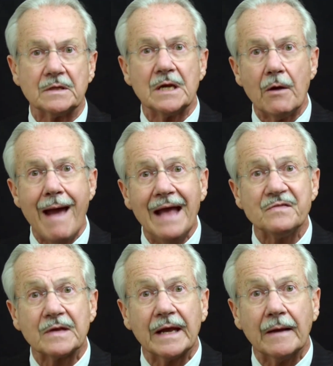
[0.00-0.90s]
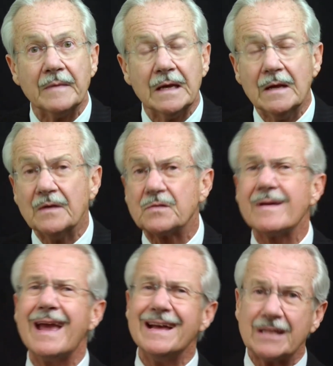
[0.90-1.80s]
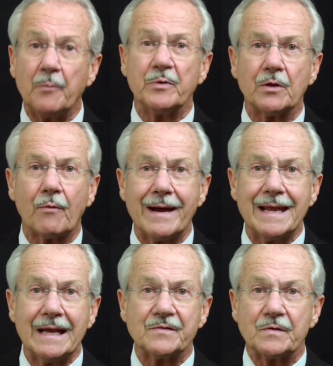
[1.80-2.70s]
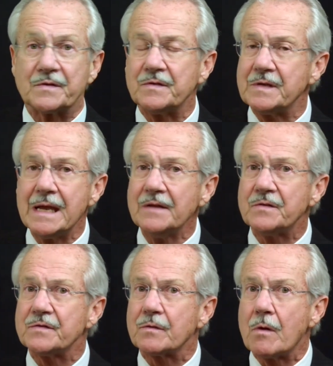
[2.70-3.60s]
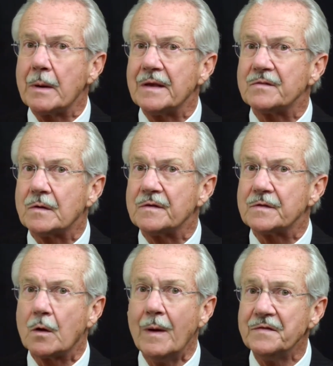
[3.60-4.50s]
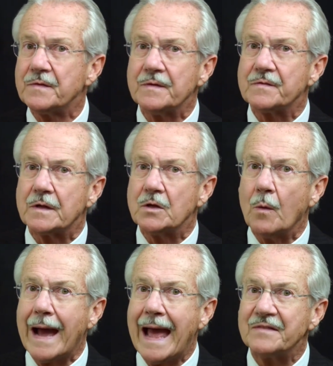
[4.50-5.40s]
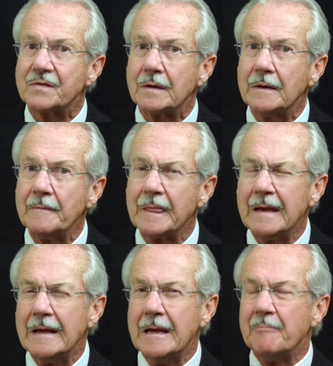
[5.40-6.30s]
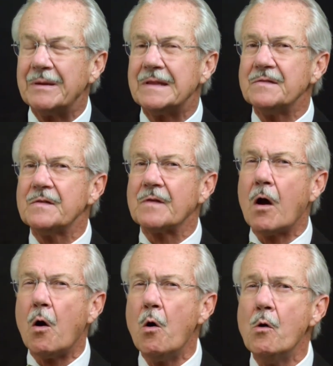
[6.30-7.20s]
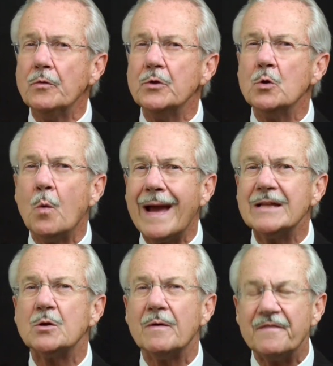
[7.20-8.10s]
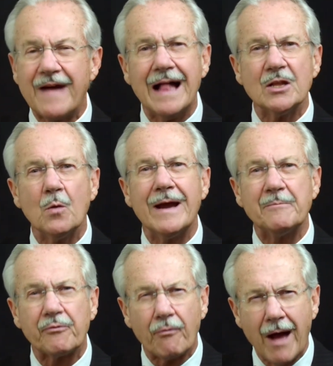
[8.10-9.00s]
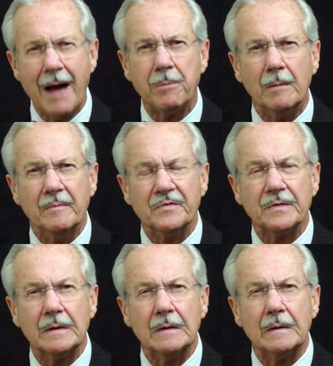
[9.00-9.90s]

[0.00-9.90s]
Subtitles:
that they're asking. So you end up with the right answers, because the answers are only as good as the questions that you ask. But this is a whole new way to evaluate problems,